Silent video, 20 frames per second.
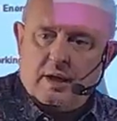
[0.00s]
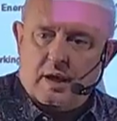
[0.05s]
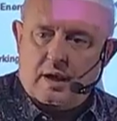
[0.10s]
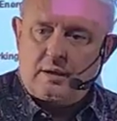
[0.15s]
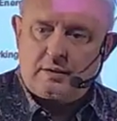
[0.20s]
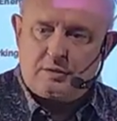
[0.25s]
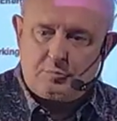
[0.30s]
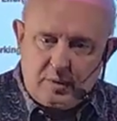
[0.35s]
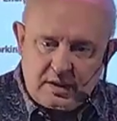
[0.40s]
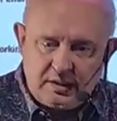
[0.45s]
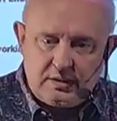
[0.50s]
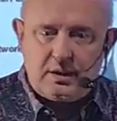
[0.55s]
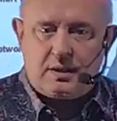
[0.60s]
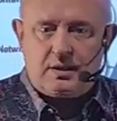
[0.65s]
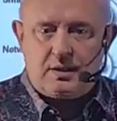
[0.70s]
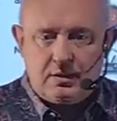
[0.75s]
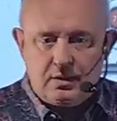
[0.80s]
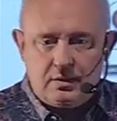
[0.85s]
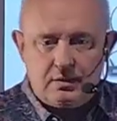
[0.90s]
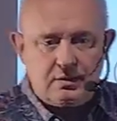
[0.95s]
It's
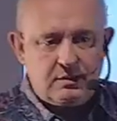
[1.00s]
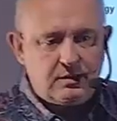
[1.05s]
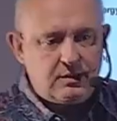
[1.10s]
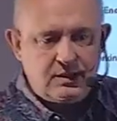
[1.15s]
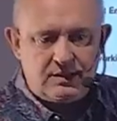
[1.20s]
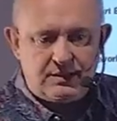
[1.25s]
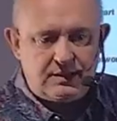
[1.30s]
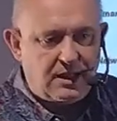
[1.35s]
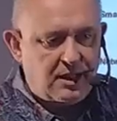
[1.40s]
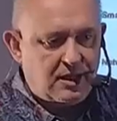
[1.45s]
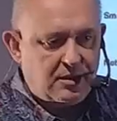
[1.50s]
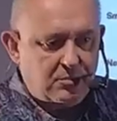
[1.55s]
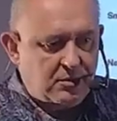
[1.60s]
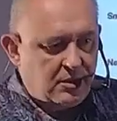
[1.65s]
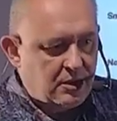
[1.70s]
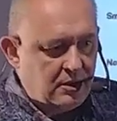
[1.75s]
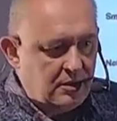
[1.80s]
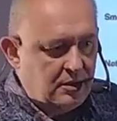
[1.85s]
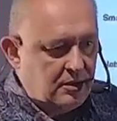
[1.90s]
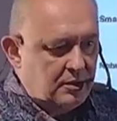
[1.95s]
basically the same.
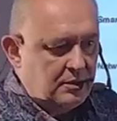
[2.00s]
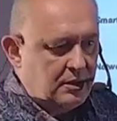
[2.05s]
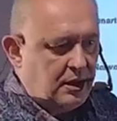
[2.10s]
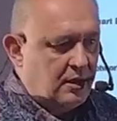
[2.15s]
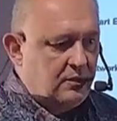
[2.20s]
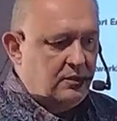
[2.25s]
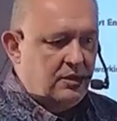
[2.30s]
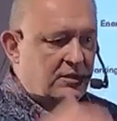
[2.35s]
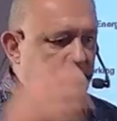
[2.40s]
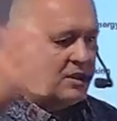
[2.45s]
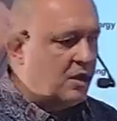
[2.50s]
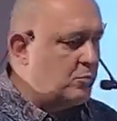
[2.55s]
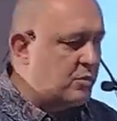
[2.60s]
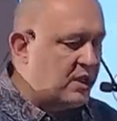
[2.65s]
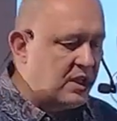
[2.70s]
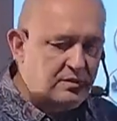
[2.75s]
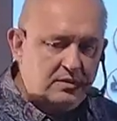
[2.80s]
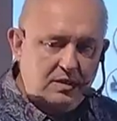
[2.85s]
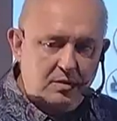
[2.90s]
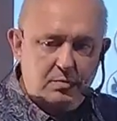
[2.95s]
They have the same
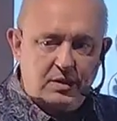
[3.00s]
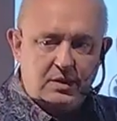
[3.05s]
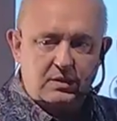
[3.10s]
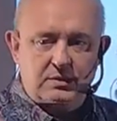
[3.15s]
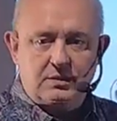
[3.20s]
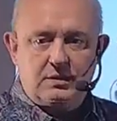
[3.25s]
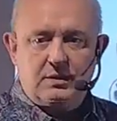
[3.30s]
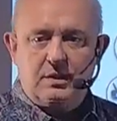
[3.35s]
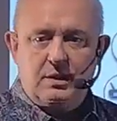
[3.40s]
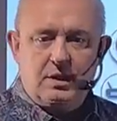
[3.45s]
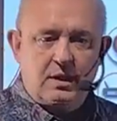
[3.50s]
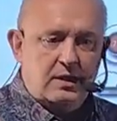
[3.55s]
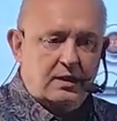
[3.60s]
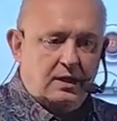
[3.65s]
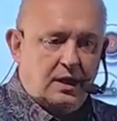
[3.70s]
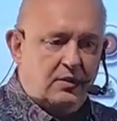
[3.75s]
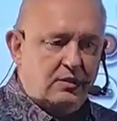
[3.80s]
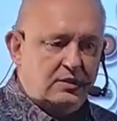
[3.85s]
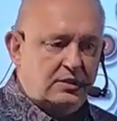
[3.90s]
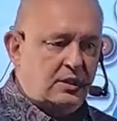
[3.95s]
principles.
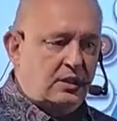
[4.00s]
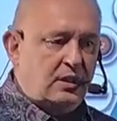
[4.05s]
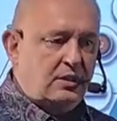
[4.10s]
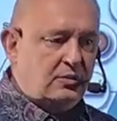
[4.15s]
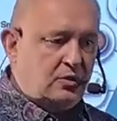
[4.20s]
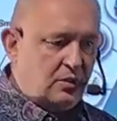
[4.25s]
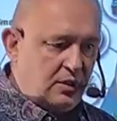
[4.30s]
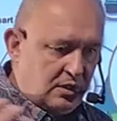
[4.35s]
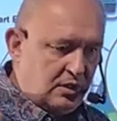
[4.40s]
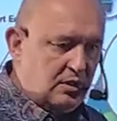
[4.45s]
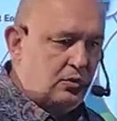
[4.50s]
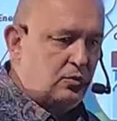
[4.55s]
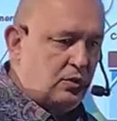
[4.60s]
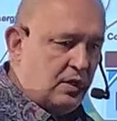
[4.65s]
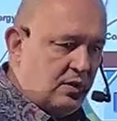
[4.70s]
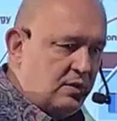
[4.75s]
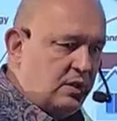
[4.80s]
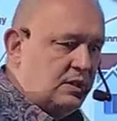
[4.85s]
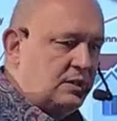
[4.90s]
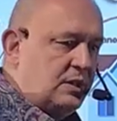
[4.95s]
Everything is connected to
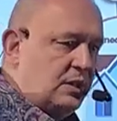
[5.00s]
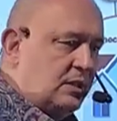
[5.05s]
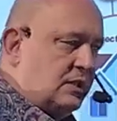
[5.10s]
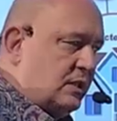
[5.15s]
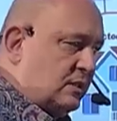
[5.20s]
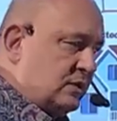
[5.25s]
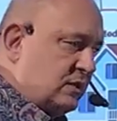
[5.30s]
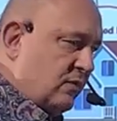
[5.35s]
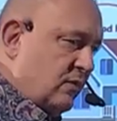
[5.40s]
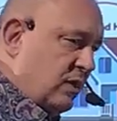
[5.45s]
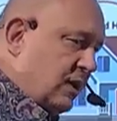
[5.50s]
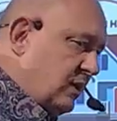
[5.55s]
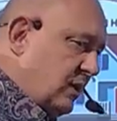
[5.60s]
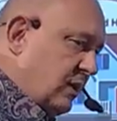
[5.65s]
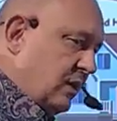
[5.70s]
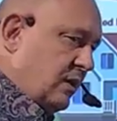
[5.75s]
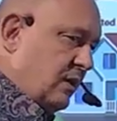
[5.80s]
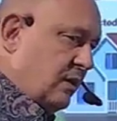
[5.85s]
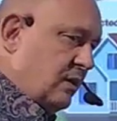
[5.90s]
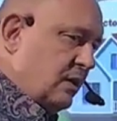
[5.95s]
everything. There's a
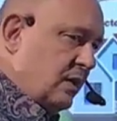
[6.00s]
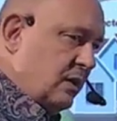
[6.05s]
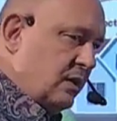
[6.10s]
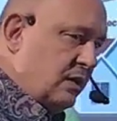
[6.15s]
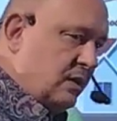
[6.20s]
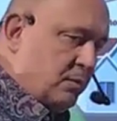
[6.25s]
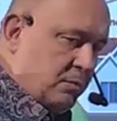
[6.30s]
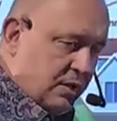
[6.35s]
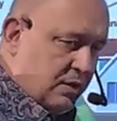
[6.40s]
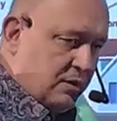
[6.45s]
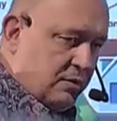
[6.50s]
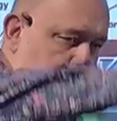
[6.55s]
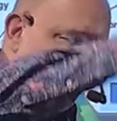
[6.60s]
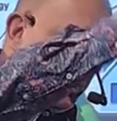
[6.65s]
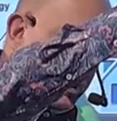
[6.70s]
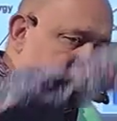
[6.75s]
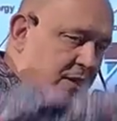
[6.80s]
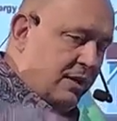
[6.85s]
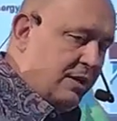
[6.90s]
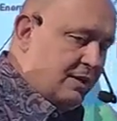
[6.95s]
vertical
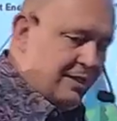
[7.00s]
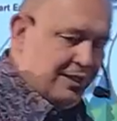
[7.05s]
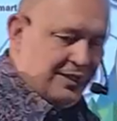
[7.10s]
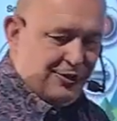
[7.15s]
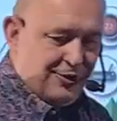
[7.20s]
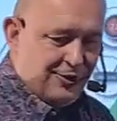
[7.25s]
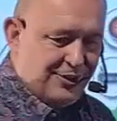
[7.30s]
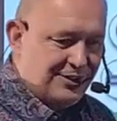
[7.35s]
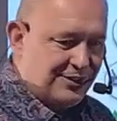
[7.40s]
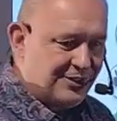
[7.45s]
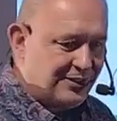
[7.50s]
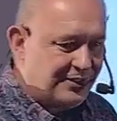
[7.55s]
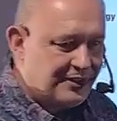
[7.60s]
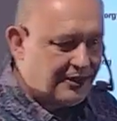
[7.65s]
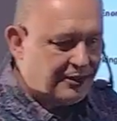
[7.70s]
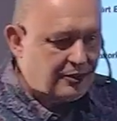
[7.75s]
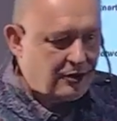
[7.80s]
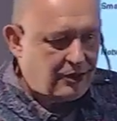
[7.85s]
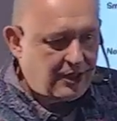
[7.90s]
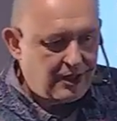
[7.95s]
and
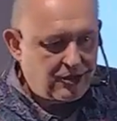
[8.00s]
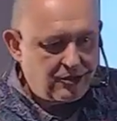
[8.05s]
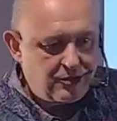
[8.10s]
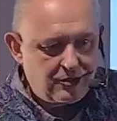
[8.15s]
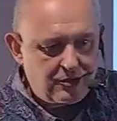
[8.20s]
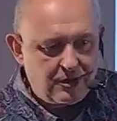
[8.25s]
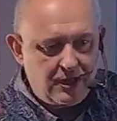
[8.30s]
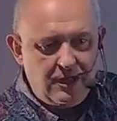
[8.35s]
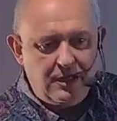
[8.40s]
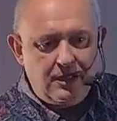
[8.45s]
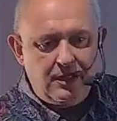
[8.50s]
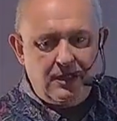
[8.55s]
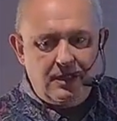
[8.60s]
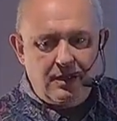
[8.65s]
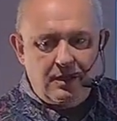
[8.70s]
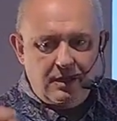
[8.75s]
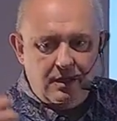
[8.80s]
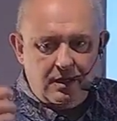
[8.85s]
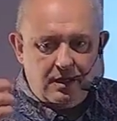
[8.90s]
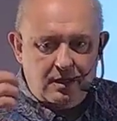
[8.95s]
horizontal connection.
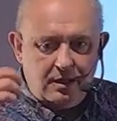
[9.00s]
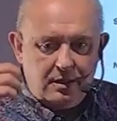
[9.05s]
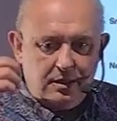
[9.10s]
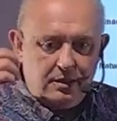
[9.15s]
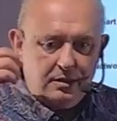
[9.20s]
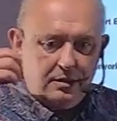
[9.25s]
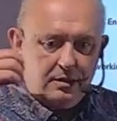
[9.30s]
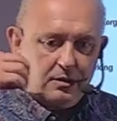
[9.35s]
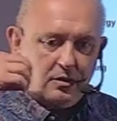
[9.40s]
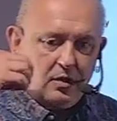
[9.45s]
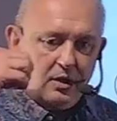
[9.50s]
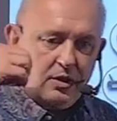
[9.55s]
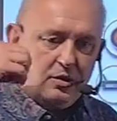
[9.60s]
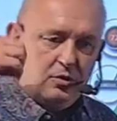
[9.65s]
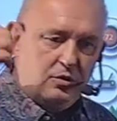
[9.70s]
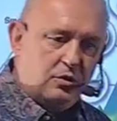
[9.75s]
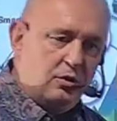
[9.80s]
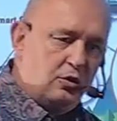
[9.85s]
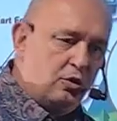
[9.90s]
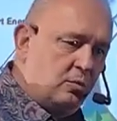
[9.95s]

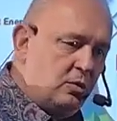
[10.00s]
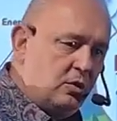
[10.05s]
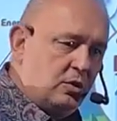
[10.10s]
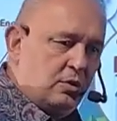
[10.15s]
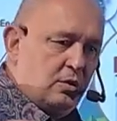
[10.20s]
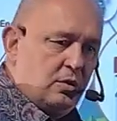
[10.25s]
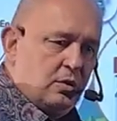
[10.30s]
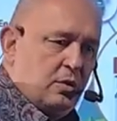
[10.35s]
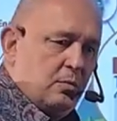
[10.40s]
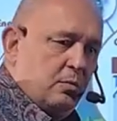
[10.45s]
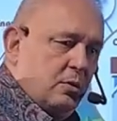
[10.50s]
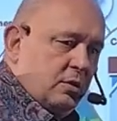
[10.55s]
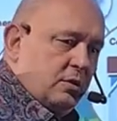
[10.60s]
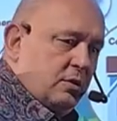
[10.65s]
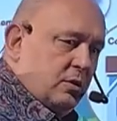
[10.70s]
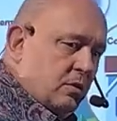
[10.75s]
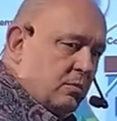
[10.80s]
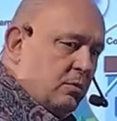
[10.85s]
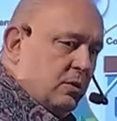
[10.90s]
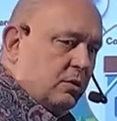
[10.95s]
Connection human to robot,
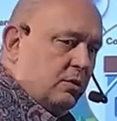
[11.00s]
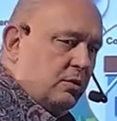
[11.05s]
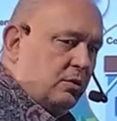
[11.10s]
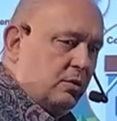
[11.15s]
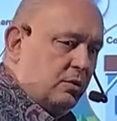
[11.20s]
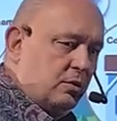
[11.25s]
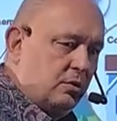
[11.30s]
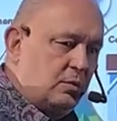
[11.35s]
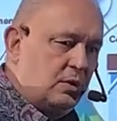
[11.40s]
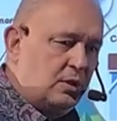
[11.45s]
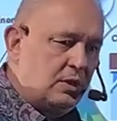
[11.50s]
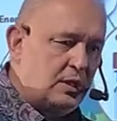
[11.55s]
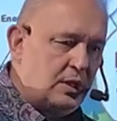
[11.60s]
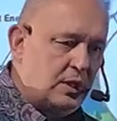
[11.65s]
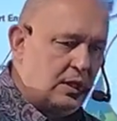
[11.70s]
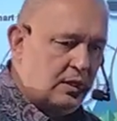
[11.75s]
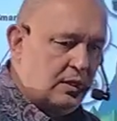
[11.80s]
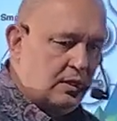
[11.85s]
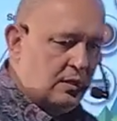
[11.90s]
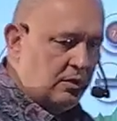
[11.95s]
robot to human.
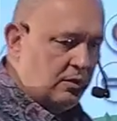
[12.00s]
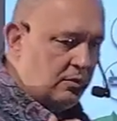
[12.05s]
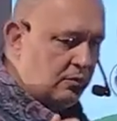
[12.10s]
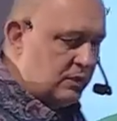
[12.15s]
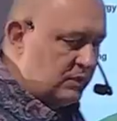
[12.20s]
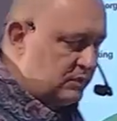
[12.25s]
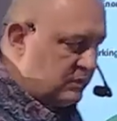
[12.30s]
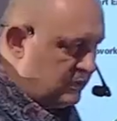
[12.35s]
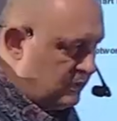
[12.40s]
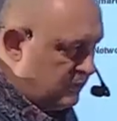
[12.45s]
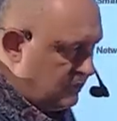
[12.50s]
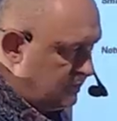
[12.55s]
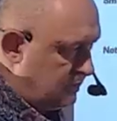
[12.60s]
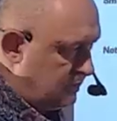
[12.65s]
You will see